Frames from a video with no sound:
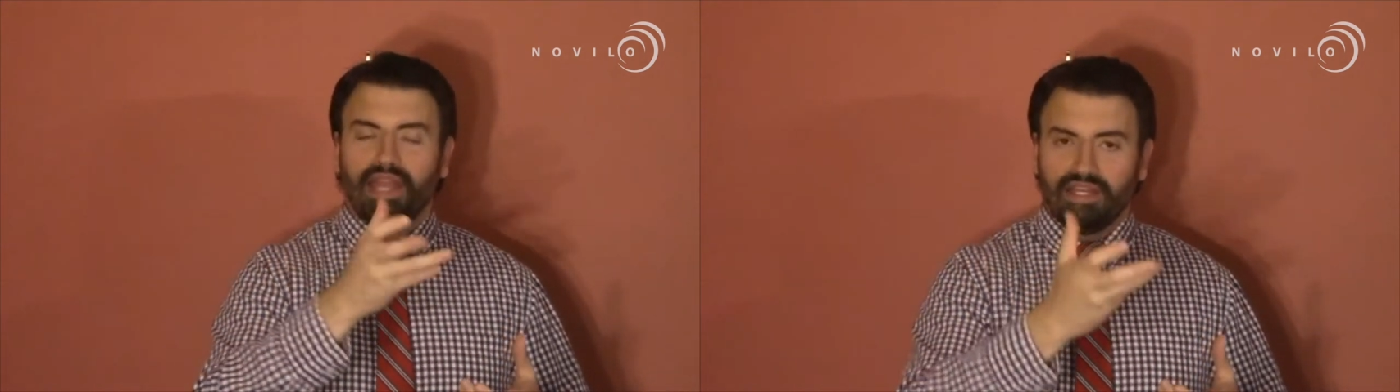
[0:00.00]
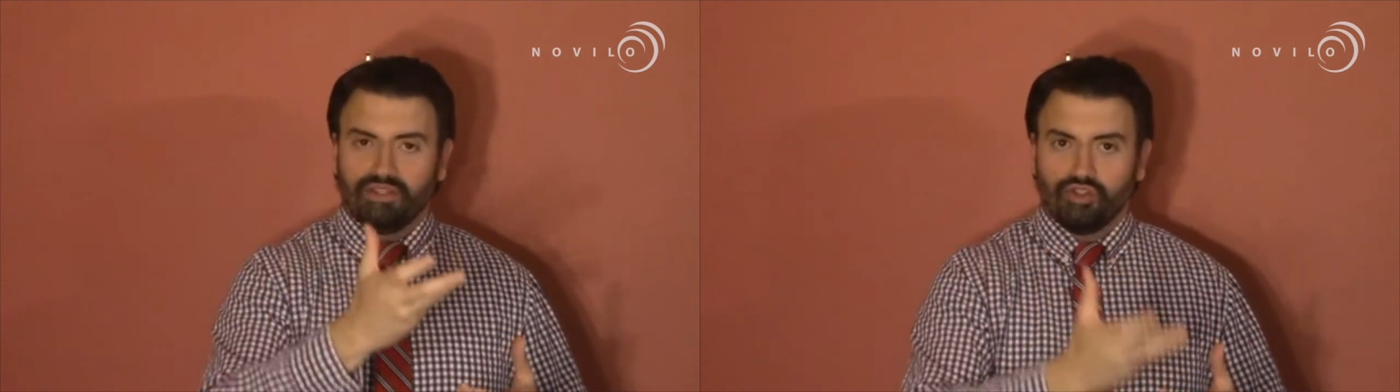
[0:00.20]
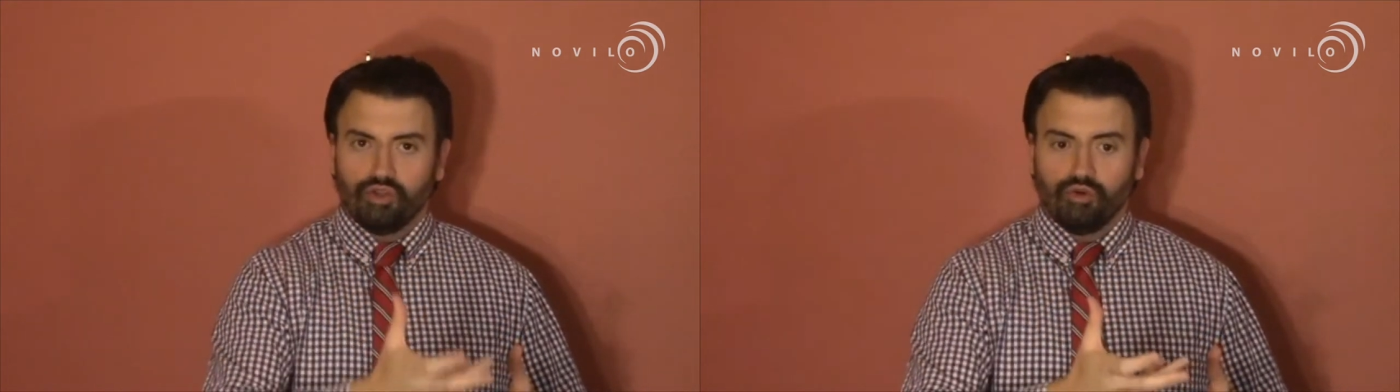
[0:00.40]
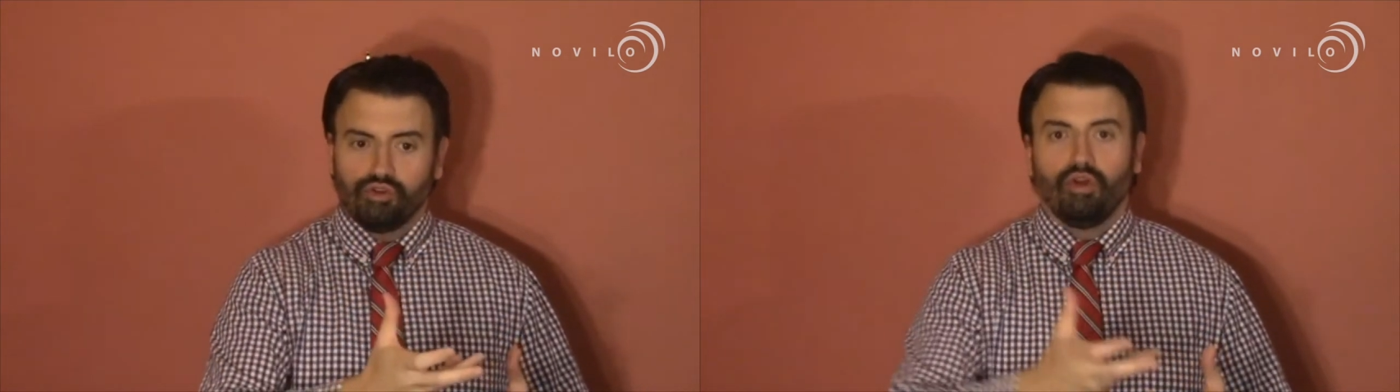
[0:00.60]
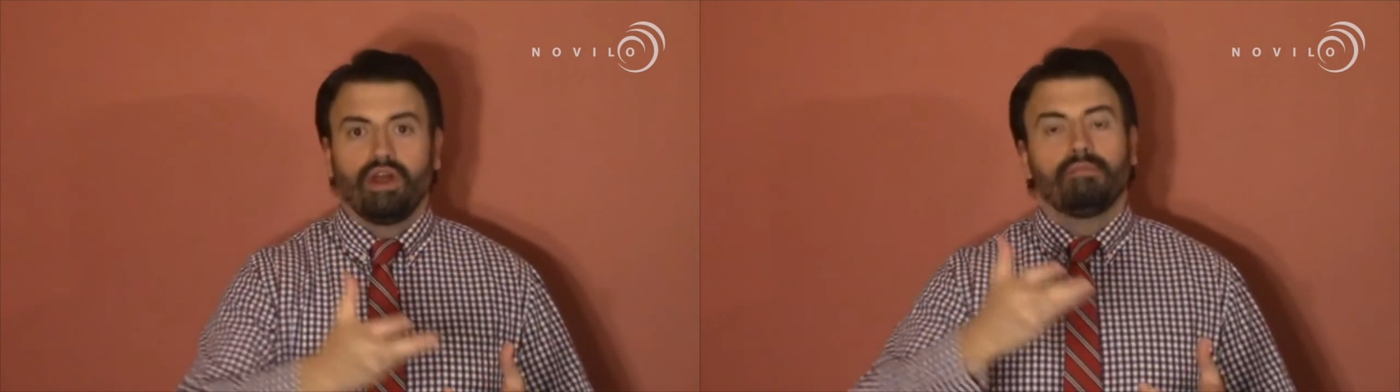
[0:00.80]
in
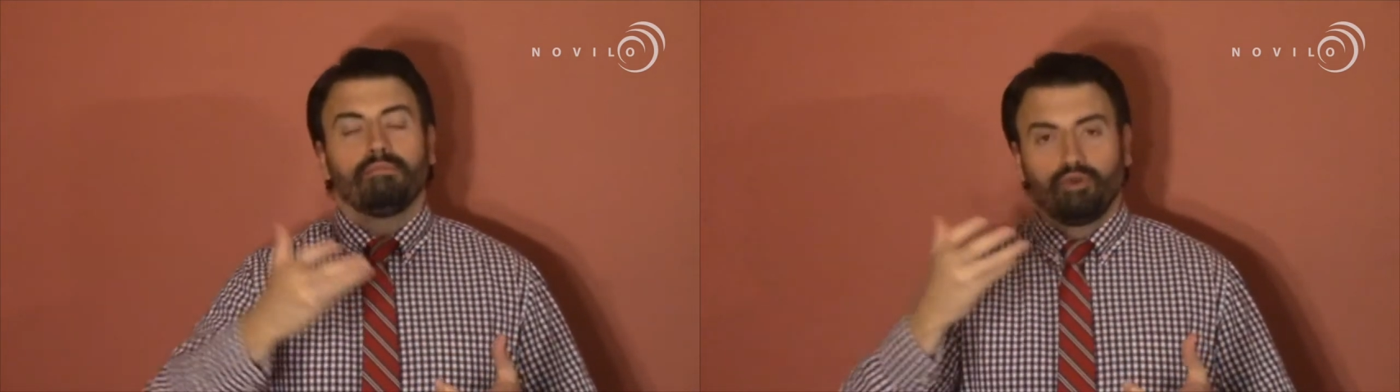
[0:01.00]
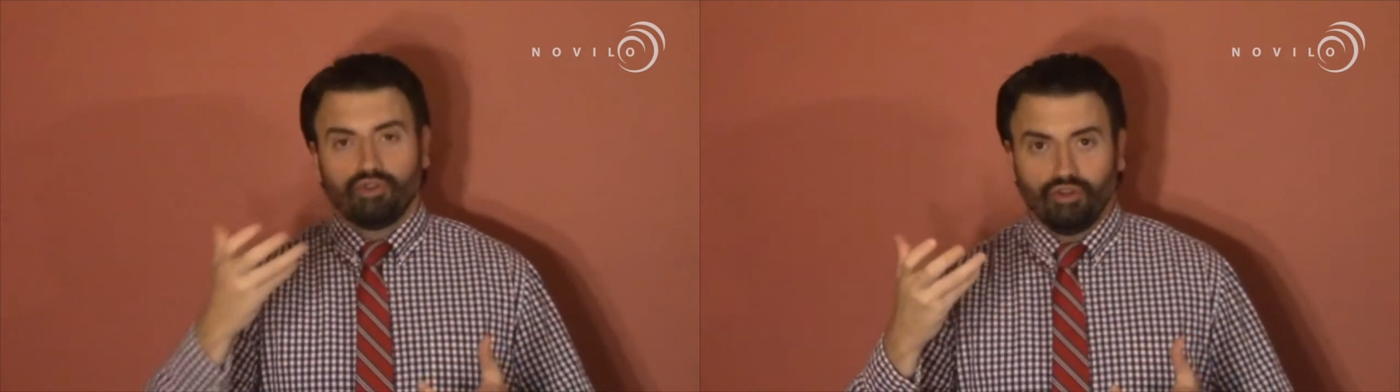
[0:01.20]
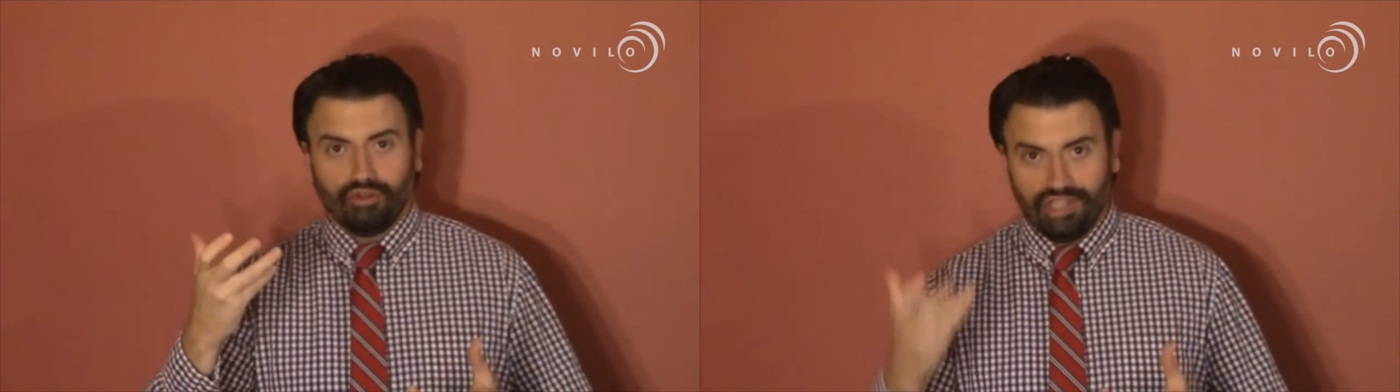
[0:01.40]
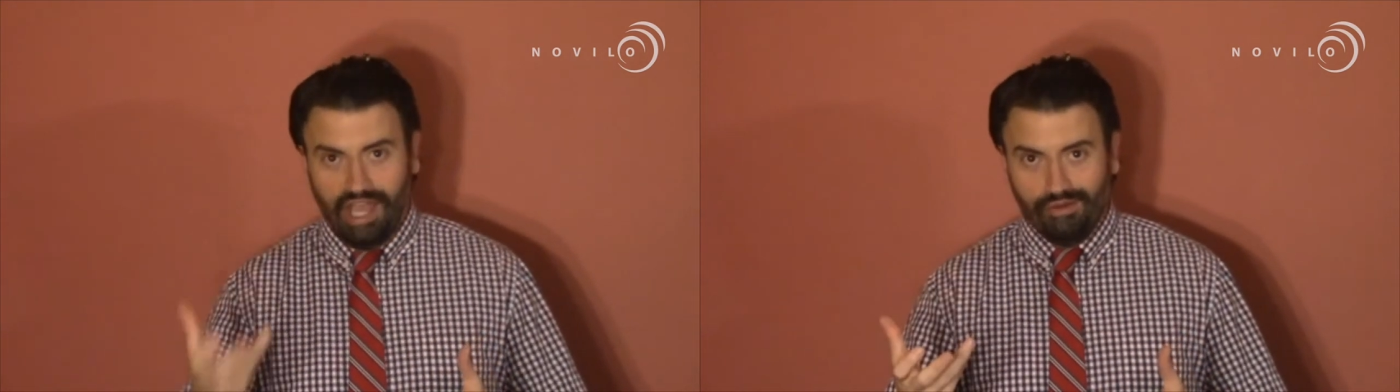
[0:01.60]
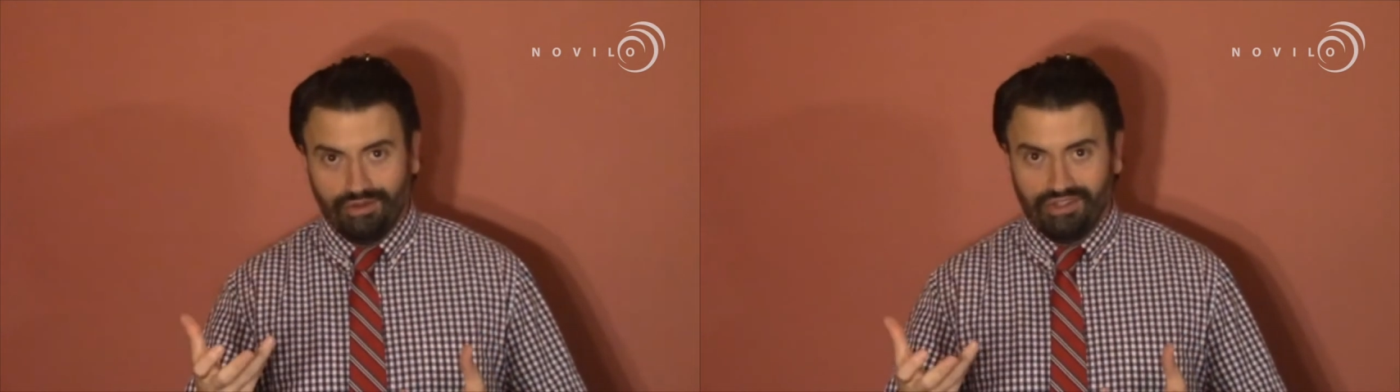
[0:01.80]
social and emotional
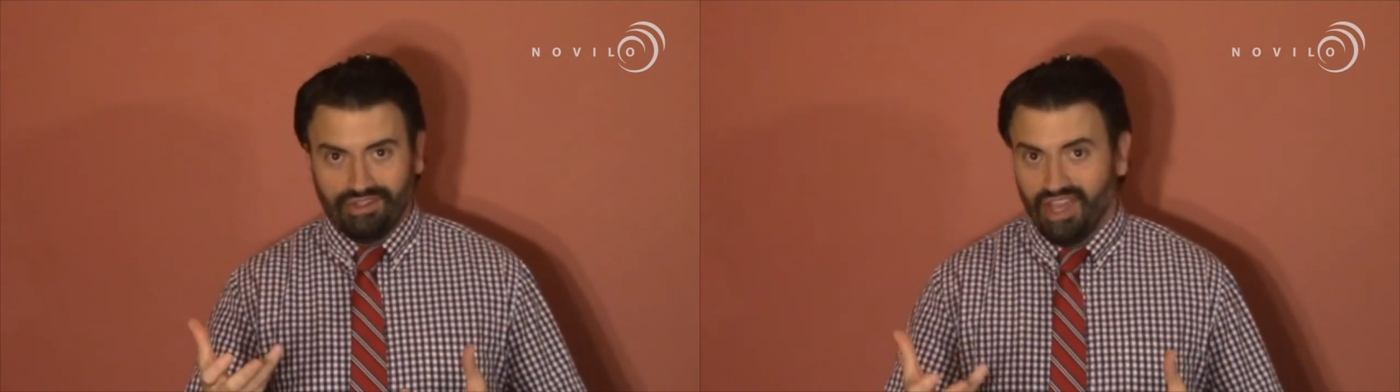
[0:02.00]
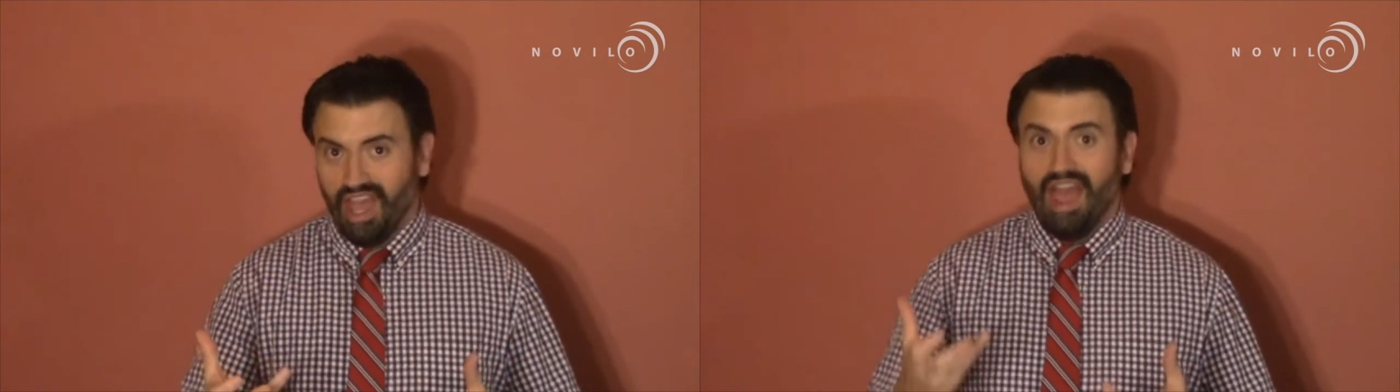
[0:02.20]
challenges.